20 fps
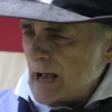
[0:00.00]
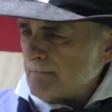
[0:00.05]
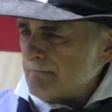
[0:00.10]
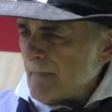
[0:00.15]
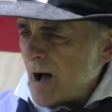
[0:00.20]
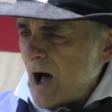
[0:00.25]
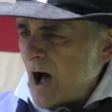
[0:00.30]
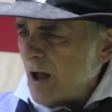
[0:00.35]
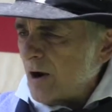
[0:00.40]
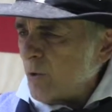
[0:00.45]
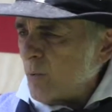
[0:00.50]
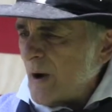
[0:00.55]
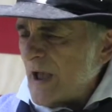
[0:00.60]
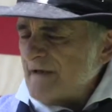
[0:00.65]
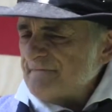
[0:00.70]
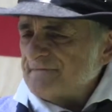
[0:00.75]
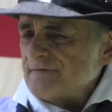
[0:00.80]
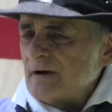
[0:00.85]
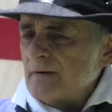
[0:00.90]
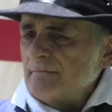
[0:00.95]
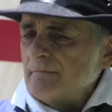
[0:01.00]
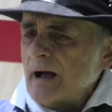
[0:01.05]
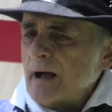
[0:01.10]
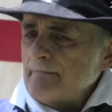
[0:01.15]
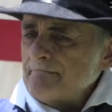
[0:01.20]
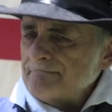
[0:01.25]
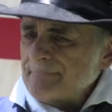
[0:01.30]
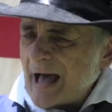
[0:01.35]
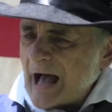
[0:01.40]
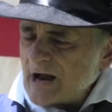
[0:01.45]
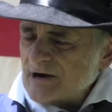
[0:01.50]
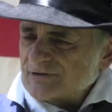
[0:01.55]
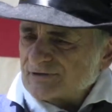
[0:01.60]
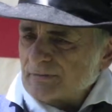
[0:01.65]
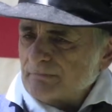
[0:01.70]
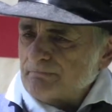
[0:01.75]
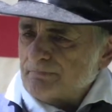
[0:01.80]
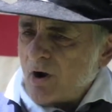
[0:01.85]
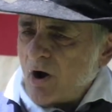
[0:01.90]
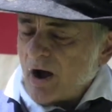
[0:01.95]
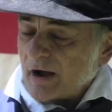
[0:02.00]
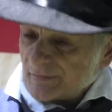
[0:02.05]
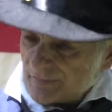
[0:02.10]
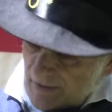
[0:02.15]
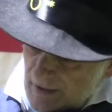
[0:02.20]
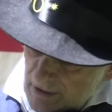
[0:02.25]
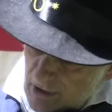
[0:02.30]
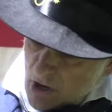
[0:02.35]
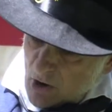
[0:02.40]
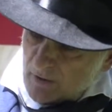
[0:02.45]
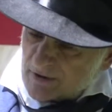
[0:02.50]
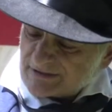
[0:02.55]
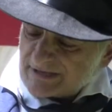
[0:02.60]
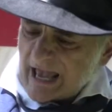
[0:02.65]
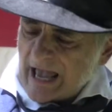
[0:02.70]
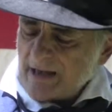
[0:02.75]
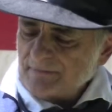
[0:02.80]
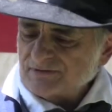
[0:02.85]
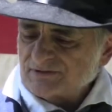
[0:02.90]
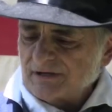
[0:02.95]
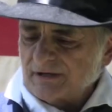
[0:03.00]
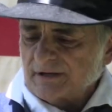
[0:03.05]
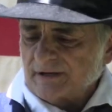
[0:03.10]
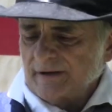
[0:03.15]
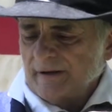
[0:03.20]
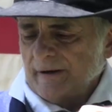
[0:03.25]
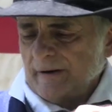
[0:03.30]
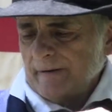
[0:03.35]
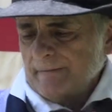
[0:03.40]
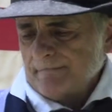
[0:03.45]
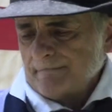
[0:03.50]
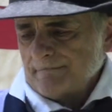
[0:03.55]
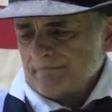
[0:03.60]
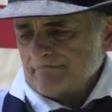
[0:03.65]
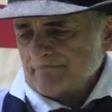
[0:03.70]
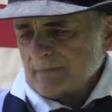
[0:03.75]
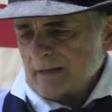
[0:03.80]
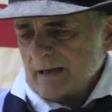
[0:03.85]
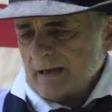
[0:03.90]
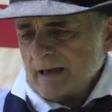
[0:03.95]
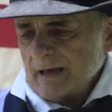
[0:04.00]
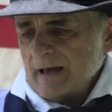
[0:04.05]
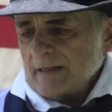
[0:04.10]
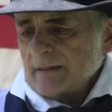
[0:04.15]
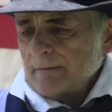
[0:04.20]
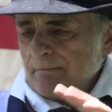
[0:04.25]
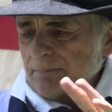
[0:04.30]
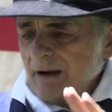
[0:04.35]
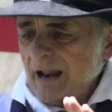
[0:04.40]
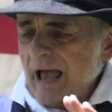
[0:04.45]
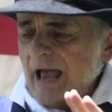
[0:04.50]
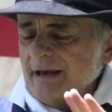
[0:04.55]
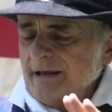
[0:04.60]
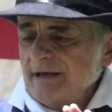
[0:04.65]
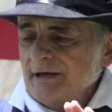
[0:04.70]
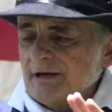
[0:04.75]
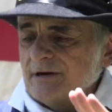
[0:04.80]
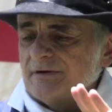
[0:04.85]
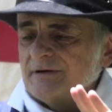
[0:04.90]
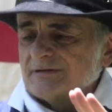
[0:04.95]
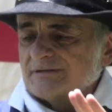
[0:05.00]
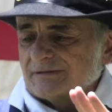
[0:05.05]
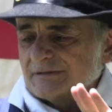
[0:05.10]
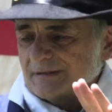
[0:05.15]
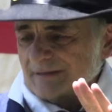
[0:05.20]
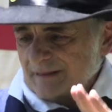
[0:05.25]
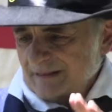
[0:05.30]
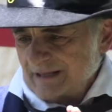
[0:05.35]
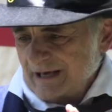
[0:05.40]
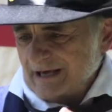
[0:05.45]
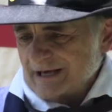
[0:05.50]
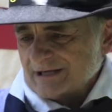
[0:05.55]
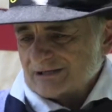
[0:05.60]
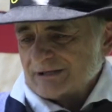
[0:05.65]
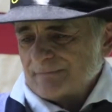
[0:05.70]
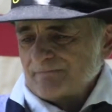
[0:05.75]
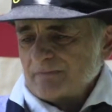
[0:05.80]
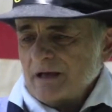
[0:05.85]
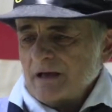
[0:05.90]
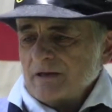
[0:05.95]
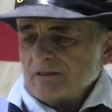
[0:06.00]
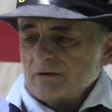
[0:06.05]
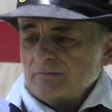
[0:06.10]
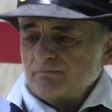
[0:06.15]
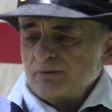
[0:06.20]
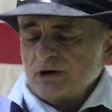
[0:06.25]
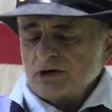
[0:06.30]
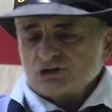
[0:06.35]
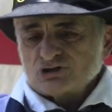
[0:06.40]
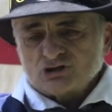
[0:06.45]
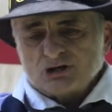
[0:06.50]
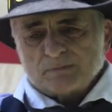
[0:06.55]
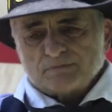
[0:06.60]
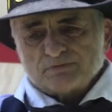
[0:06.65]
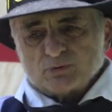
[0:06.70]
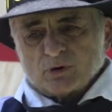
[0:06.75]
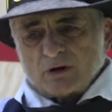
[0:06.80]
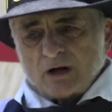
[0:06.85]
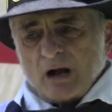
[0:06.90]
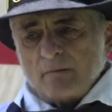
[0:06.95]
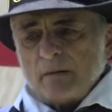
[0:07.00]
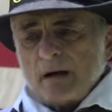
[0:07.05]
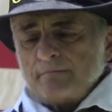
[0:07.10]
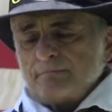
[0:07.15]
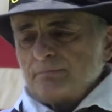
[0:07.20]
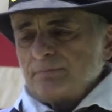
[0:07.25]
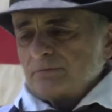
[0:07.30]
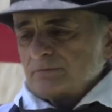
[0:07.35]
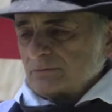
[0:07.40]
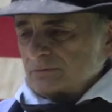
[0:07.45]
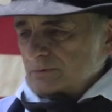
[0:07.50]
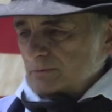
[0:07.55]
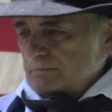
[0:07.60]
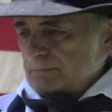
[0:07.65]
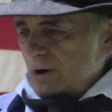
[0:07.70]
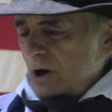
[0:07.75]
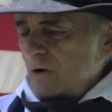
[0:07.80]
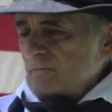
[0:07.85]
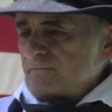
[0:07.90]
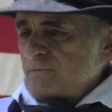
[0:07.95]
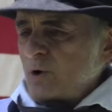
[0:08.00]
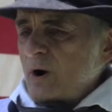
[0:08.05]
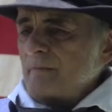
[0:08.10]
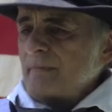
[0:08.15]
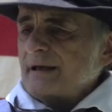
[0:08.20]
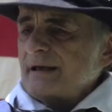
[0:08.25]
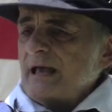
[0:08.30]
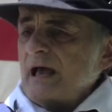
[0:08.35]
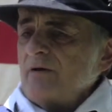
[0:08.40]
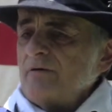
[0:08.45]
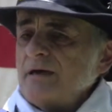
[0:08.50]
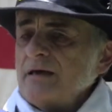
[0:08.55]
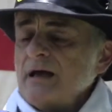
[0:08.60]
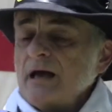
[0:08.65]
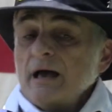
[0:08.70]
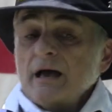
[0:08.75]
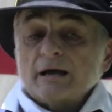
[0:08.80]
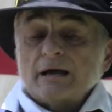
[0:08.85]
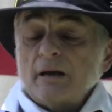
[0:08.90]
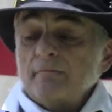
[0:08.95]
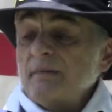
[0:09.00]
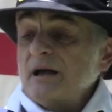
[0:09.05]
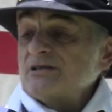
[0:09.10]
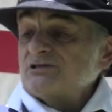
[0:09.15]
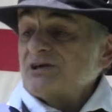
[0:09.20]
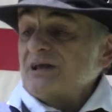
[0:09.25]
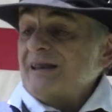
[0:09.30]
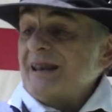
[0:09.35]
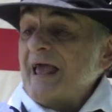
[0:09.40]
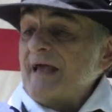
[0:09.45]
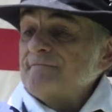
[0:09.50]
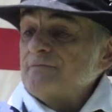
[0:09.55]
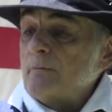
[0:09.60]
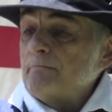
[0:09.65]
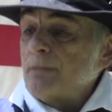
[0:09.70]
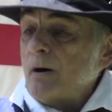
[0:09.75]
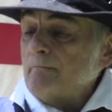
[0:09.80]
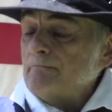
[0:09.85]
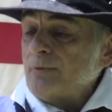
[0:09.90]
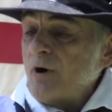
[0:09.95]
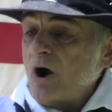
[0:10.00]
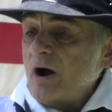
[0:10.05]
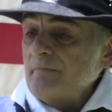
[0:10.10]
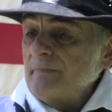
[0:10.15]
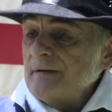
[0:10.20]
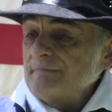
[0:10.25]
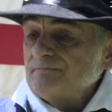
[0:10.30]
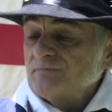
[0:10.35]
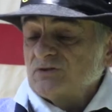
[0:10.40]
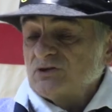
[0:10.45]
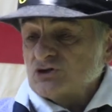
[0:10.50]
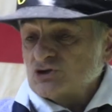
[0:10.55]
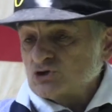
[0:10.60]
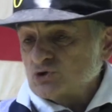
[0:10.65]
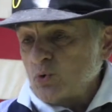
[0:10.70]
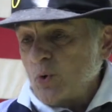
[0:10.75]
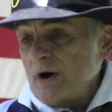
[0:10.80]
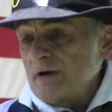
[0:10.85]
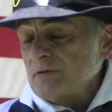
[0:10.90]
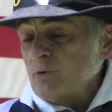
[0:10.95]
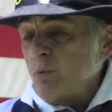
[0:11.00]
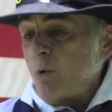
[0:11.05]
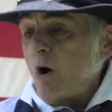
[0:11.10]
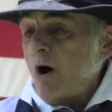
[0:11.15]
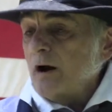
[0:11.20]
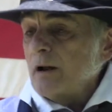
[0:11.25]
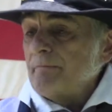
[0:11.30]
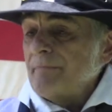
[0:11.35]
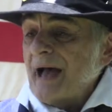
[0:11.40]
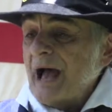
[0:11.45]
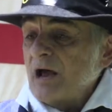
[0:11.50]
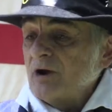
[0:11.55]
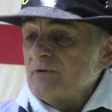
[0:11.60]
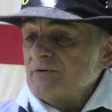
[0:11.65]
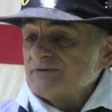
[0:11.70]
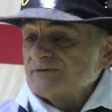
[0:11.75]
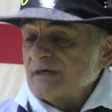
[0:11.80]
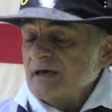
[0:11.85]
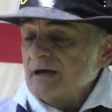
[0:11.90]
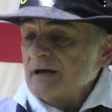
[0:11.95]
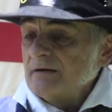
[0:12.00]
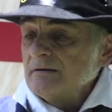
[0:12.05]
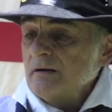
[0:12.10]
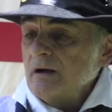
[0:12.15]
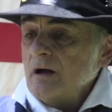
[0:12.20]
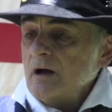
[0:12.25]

mile away from Patterson Park, then known as Hampstead Hill. The plan here is this. The British ships will come up below Fort McHenry, commence a naval bombardment, destroy the water batteries there,